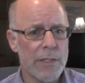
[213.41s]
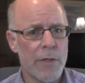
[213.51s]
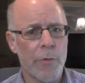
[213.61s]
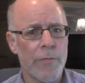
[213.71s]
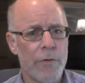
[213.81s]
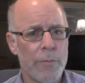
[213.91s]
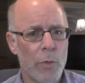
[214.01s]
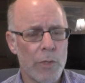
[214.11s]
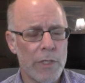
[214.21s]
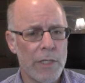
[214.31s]
There were a few
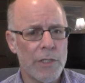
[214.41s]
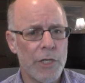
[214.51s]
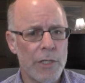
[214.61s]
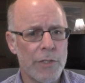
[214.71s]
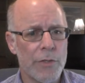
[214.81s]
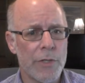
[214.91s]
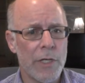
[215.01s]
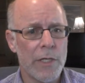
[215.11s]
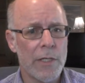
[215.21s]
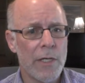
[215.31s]
more deaths
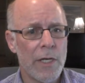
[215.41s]
yesterday.